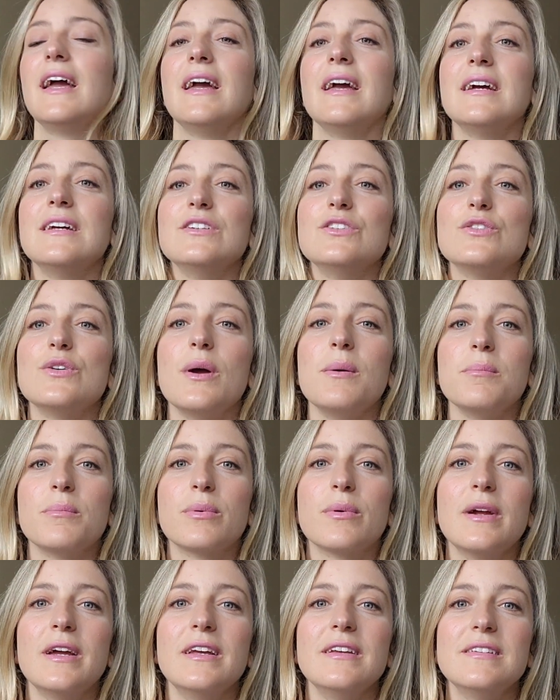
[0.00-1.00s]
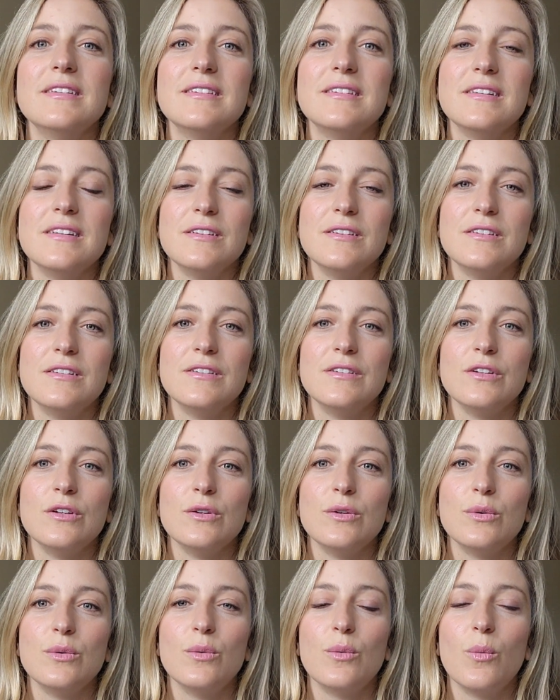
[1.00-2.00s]
and to embrace this
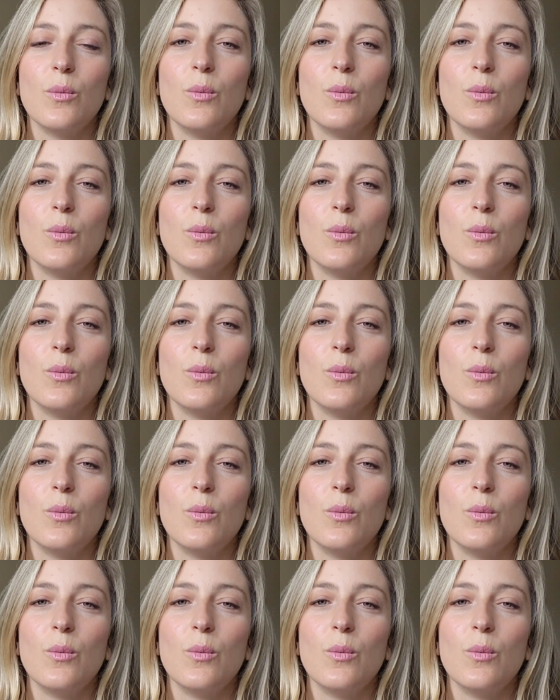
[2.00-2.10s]
new